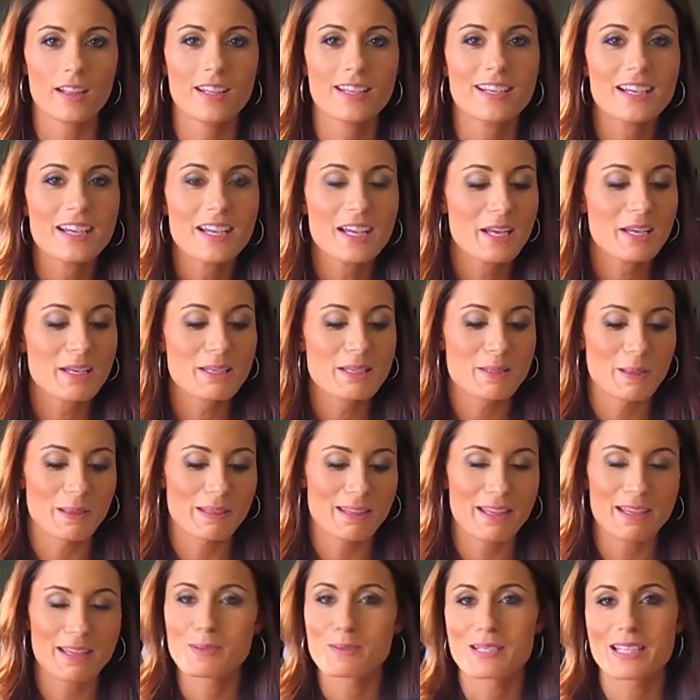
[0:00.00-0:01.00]
So I
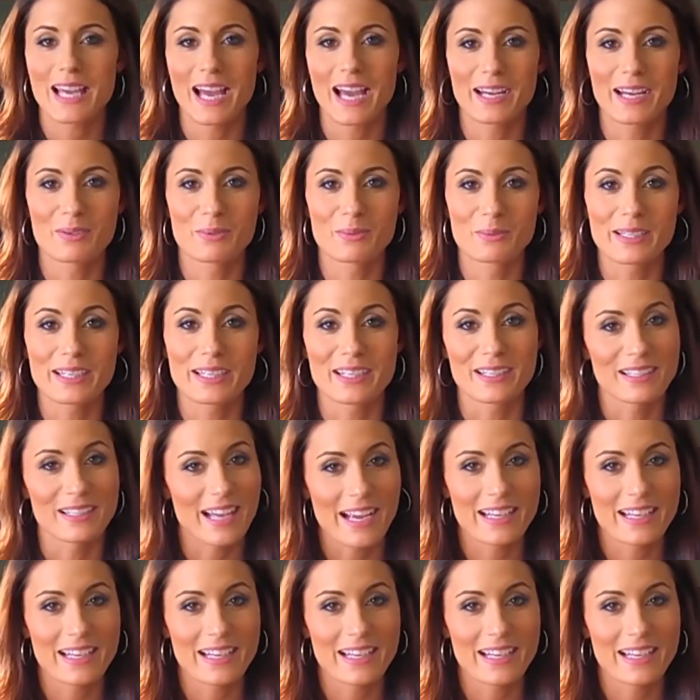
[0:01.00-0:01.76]
thought it was kind of weird.